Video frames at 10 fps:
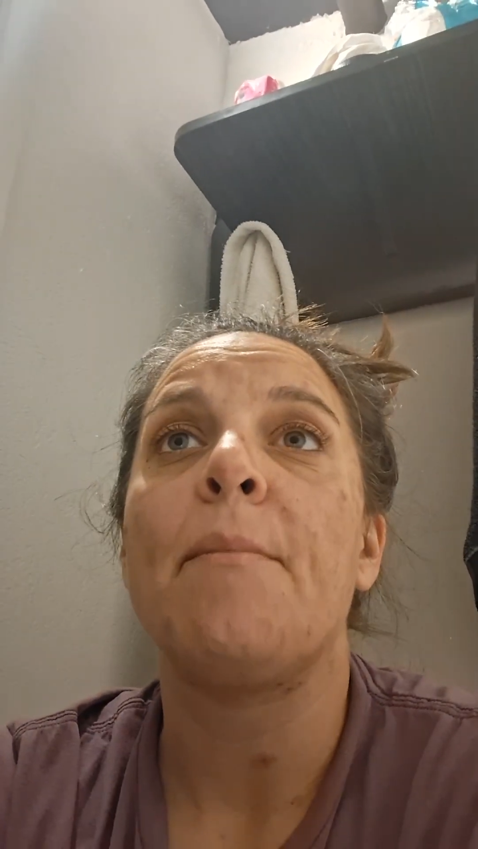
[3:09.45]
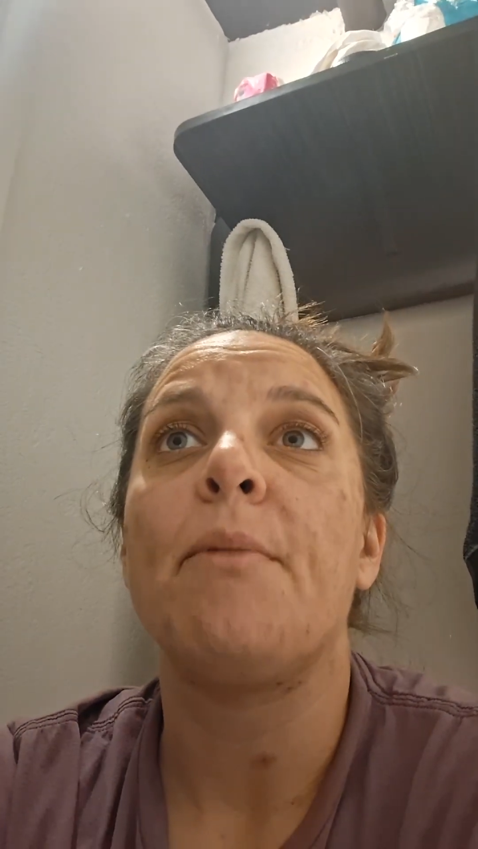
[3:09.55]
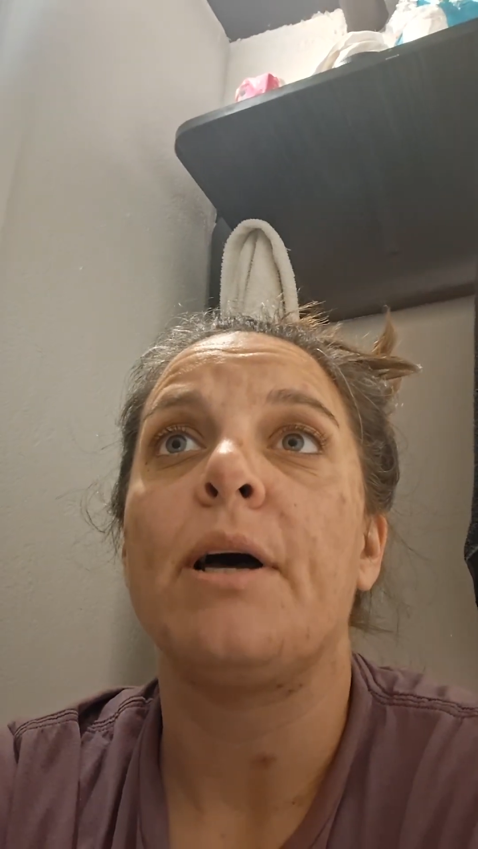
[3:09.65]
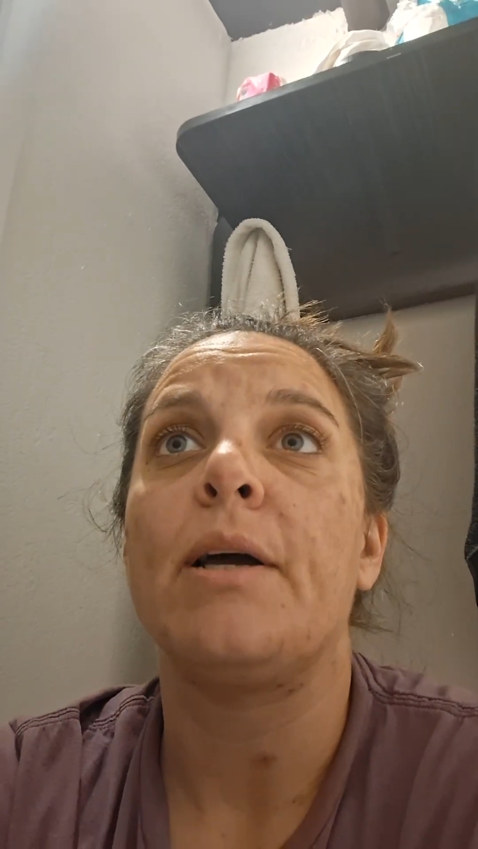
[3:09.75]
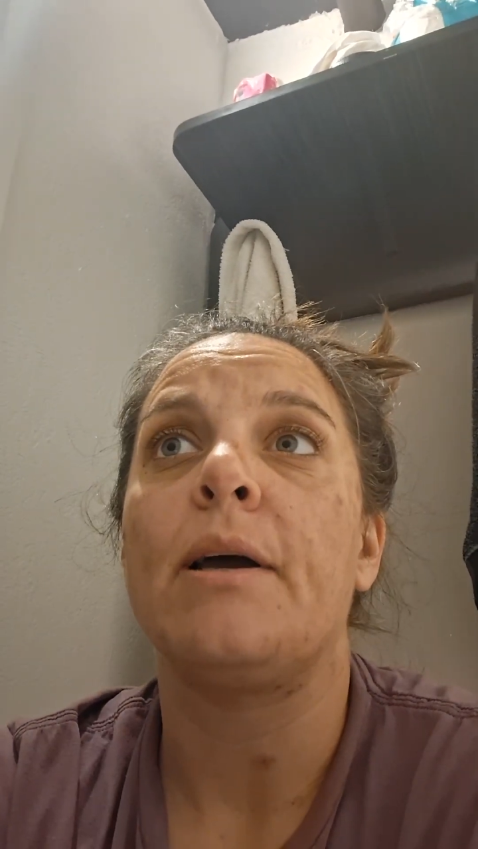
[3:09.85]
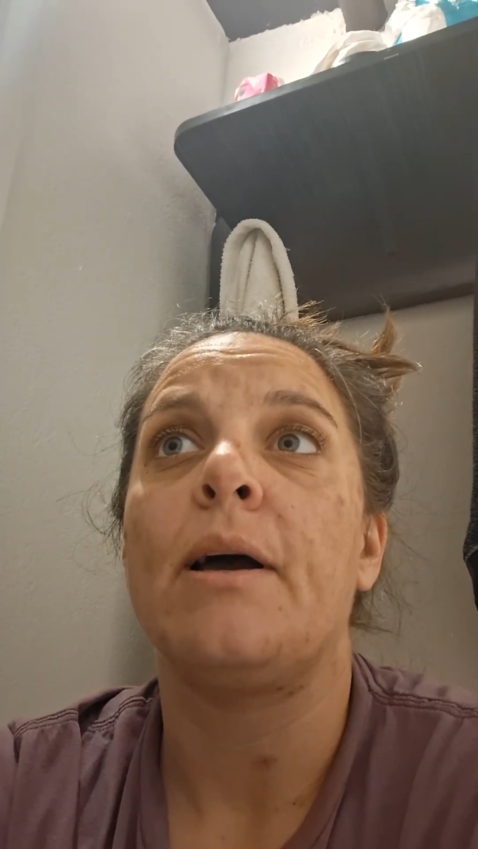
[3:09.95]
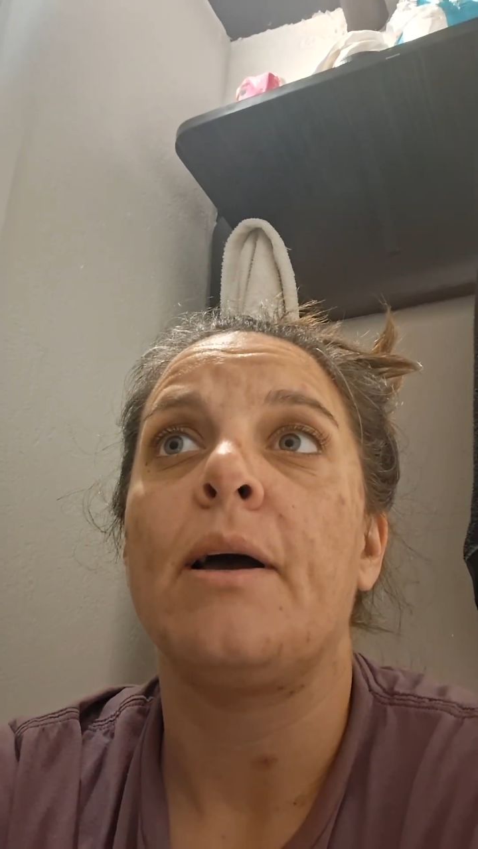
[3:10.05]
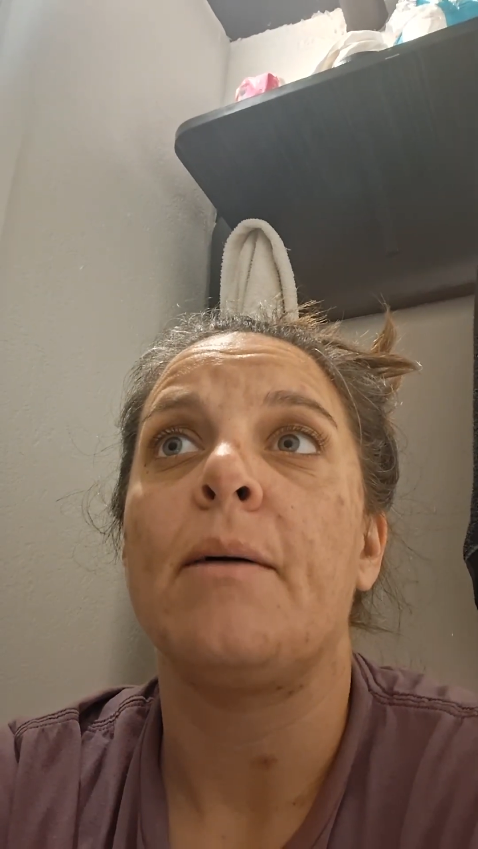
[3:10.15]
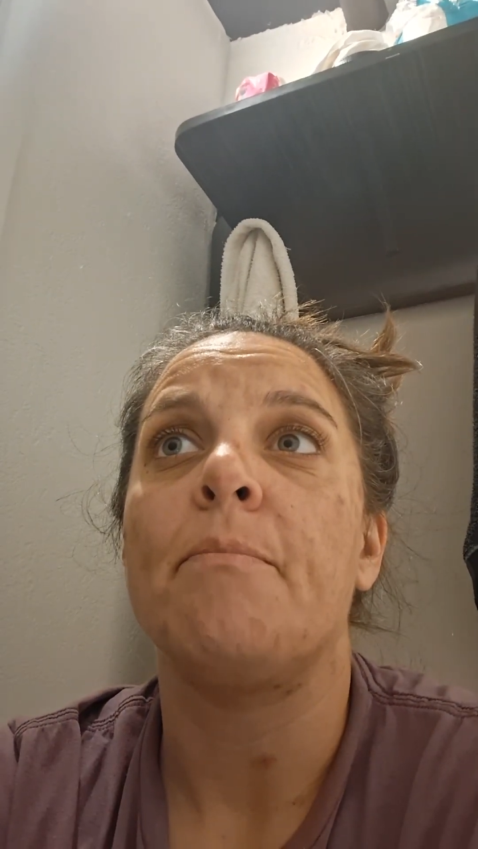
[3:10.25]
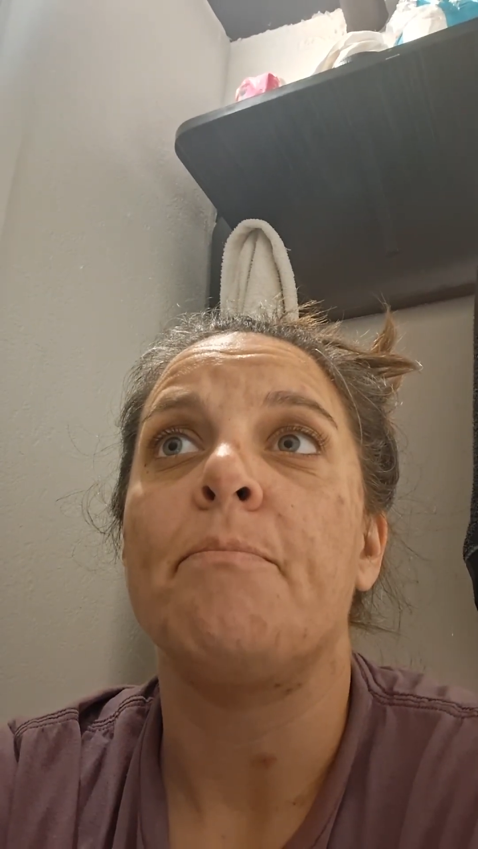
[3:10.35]
But
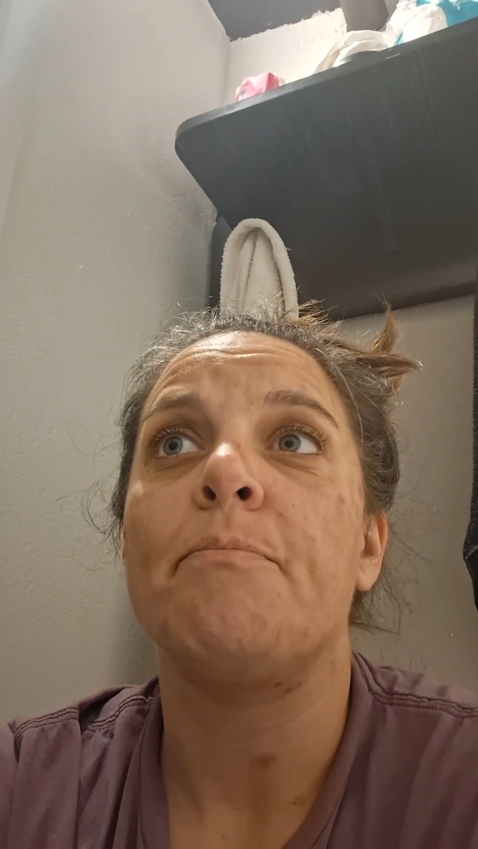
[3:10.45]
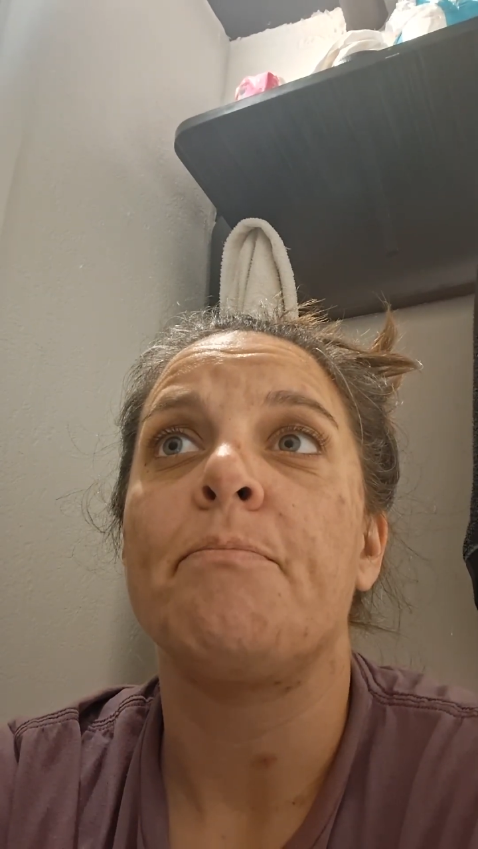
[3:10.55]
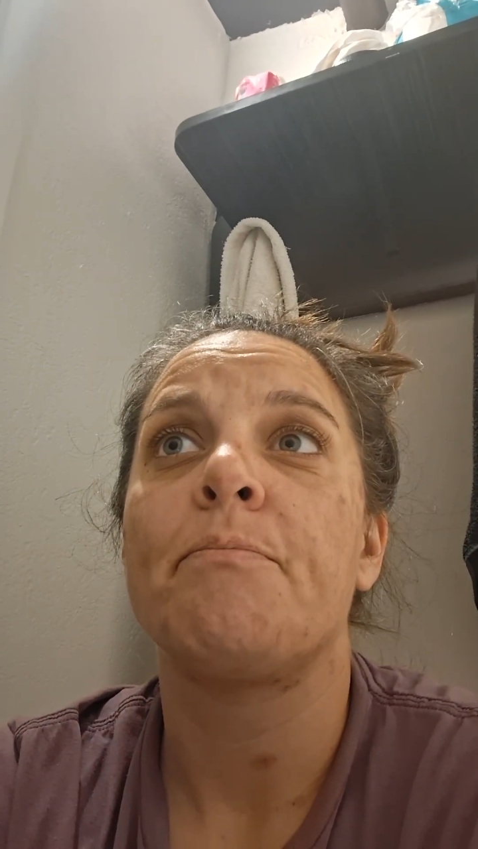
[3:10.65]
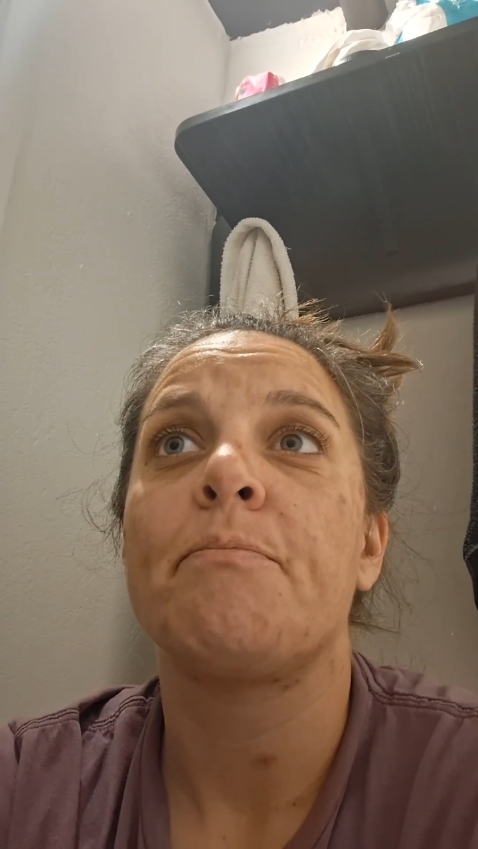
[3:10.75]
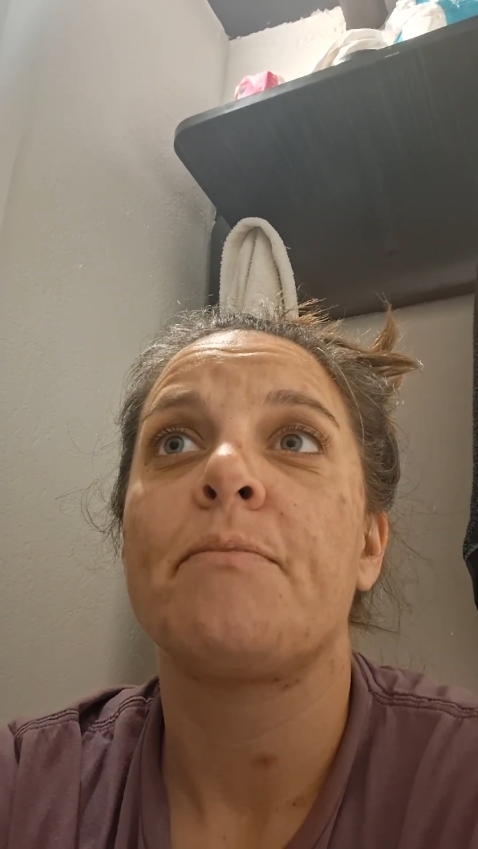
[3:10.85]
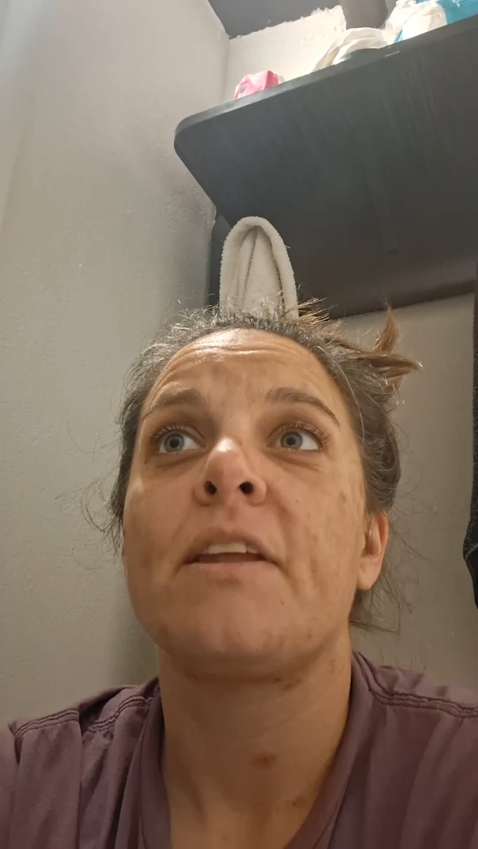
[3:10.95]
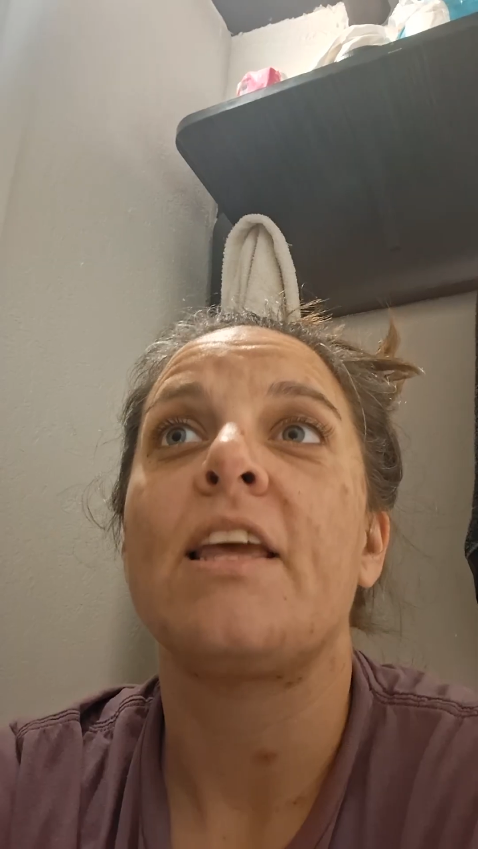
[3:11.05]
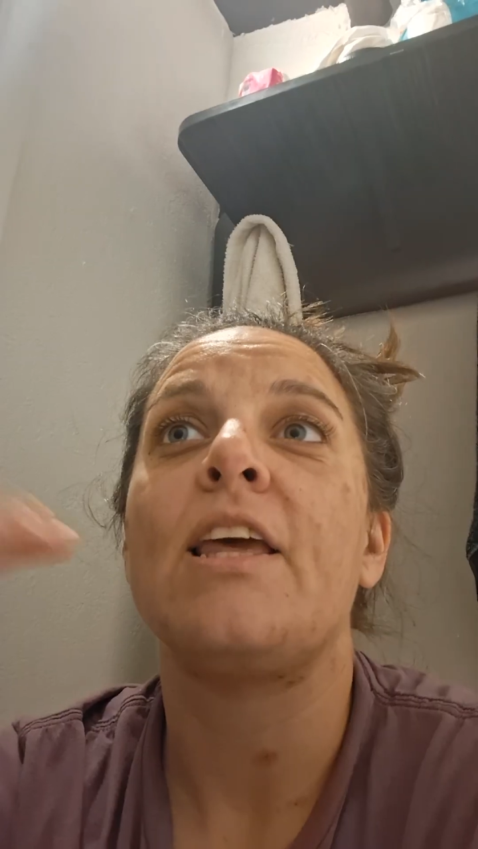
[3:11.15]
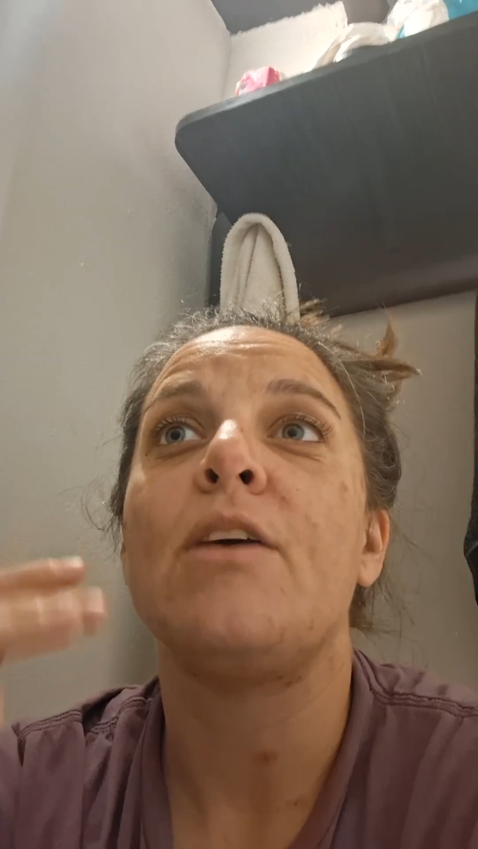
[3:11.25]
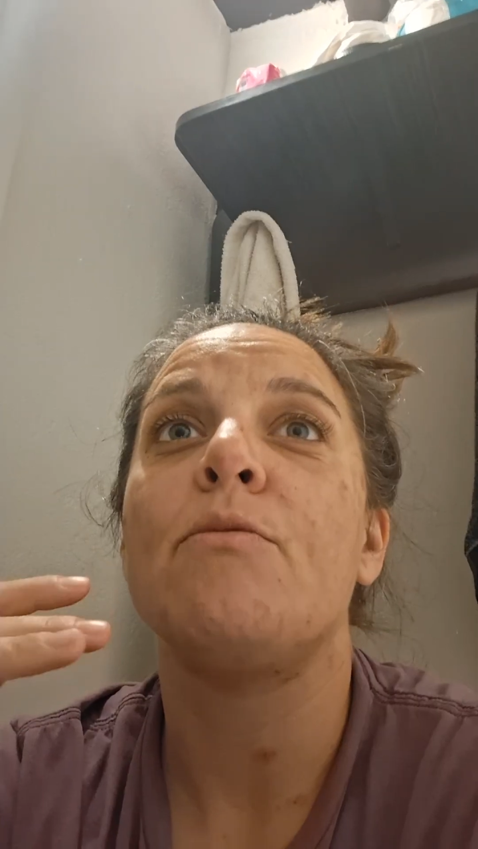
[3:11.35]
he